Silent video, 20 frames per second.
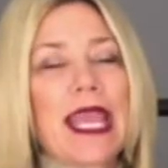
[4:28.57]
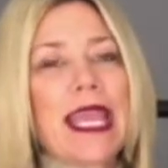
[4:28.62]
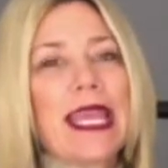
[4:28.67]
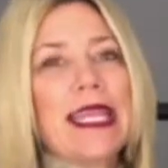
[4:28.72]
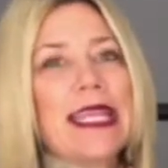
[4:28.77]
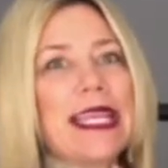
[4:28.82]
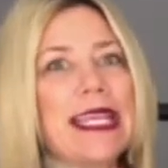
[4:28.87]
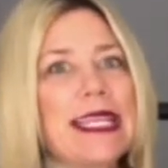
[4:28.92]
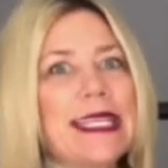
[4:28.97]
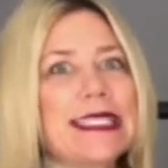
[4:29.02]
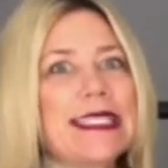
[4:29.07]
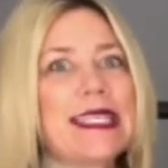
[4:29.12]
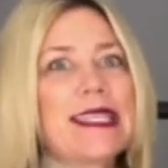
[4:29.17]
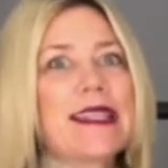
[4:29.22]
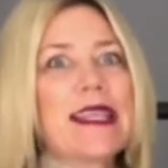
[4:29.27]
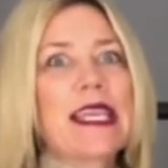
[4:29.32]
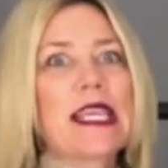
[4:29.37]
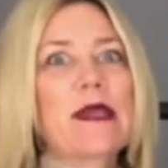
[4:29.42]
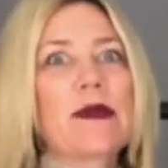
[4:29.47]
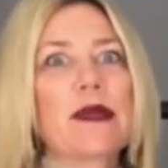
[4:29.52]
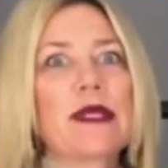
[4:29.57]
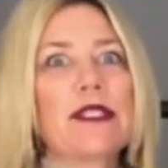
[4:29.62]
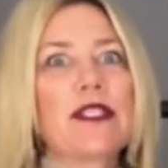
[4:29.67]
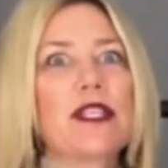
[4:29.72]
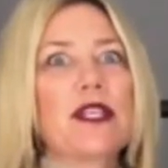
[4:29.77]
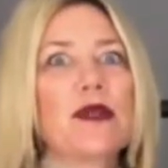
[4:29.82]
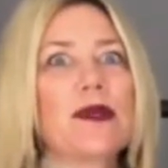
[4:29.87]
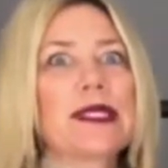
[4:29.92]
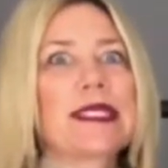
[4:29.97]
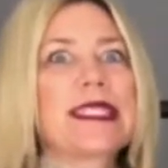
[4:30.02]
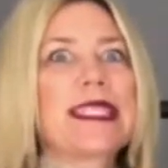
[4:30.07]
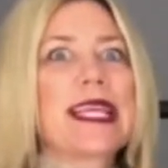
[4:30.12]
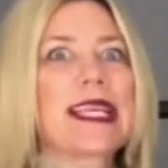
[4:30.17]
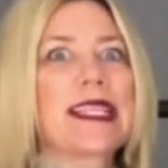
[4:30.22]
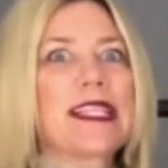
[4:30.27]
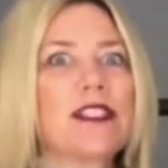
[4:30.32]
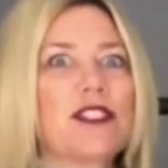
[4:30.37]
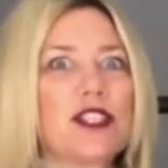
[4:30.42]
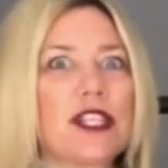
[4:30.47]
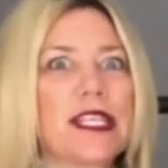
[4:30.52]
An easy thing you can do is take
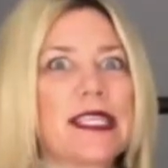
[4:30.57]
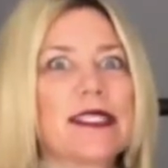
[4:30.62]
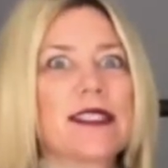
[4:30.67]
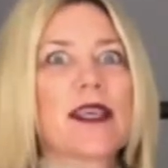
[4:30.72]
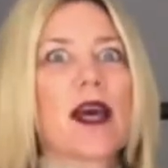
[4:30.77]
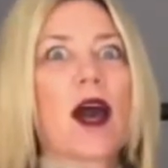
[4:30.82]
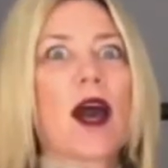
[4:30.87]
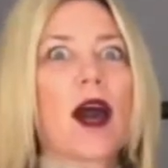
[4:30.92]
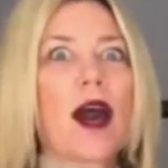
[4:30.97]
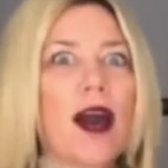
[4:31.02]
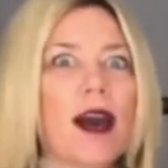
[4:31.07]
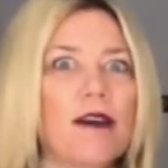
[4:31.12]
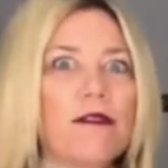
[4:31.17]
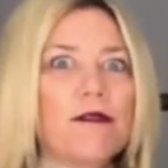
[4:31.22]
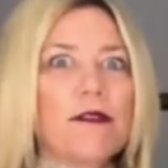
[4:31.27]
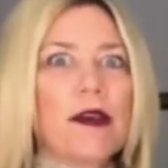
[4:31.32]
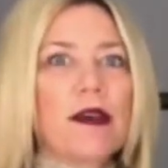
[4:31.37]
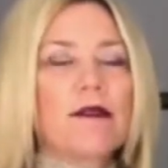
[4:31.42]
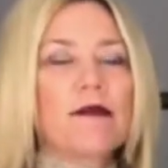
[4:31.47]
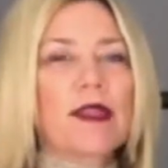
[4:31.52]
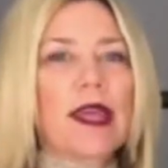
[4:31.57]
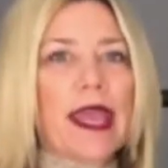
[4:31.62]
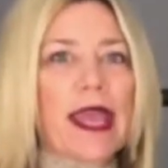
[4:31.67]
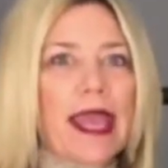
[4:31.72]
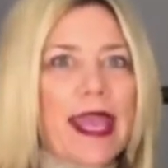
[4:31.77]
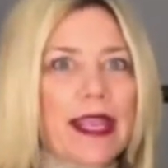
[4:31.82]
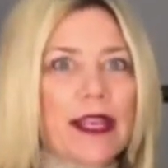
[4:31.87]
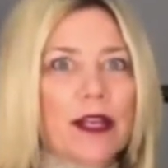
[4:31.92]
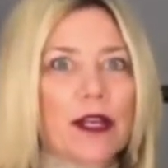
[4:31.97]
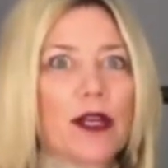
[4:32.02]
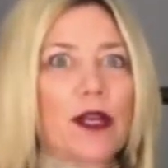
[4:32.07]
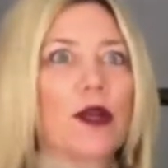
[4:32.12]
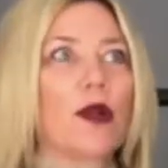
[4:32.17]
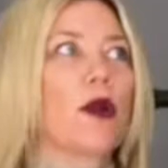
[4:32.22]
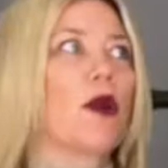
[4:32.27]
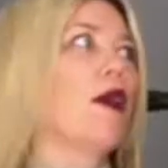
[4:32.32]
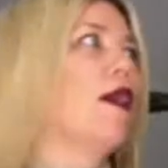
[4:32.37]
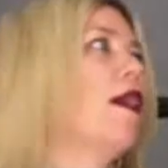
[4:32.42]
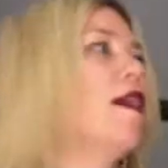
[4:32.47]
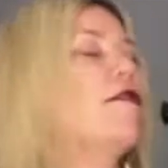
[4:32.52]
the jeans off of the hanger
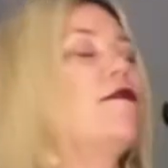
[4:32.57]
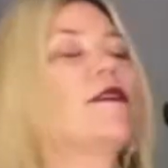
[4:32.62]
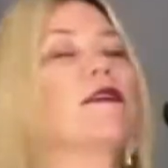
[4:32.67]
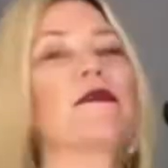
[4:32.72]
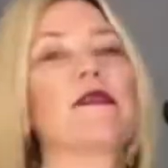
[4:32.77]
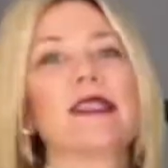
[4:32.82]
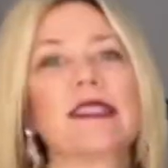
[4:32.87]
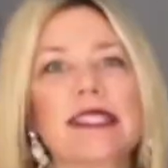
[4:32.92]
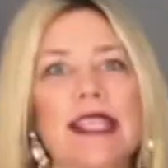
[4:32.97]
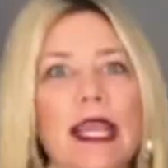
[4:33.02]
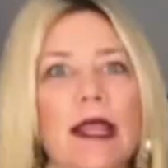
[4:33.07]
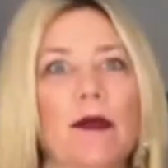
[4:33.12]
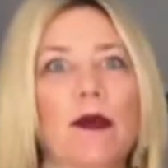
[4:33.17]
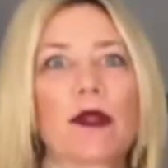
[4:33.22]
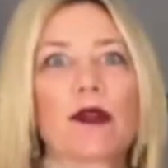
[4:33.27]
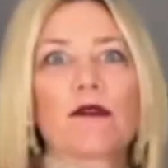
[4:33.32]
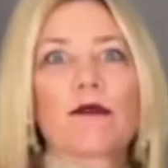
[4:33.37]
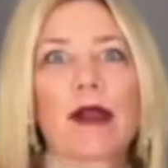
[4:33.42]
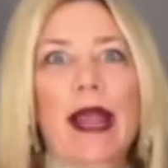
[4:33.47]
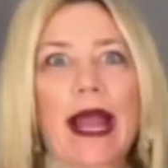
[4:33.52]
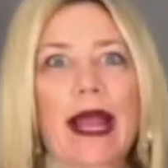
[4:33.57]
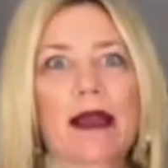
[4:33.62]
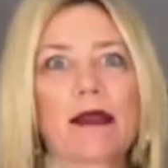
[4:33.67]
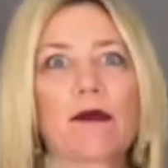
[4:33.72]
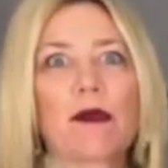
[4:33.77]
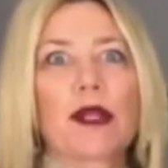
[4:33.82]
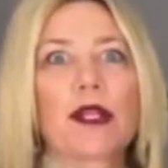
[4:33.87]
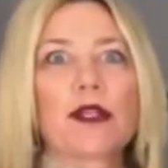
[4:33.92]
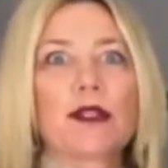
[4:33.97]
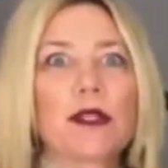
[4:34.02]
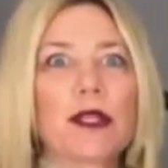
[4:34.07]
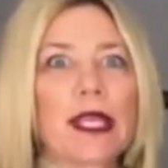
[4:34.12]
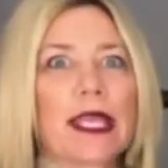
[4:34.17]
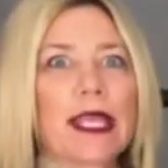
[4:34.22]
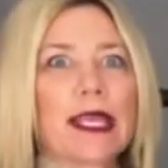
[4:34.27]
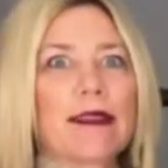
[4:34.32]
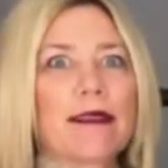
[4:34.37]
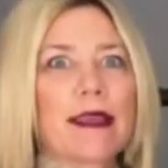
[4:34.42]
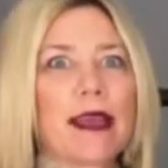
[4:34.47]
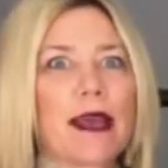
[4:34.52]
or off of the table or rack where you're
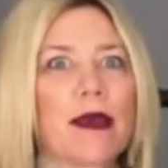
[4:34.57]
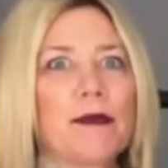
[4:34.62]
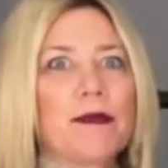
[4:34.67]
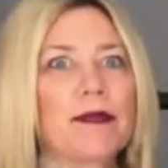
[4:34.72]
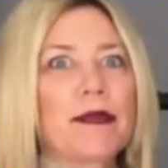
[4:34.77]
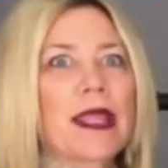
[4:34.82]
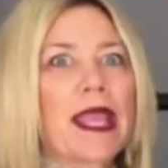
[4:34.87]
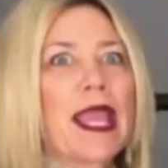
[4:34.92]
looking at them,